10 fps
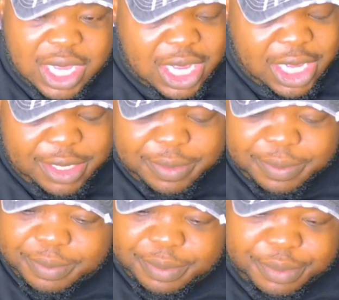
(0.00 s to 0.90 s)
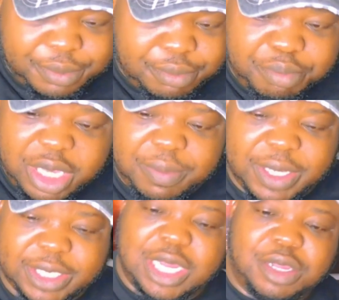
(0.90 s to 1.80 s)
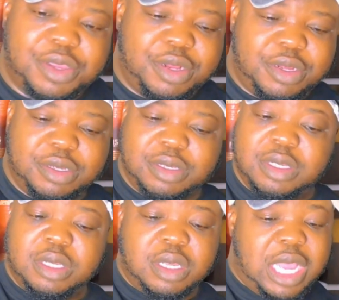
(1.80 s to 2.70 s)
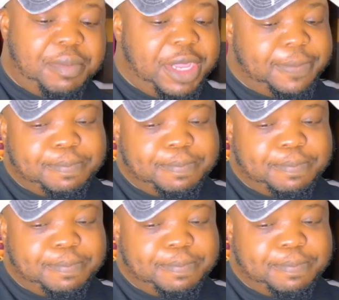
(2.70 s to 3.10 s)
Um, Bib and Tucker, I mean,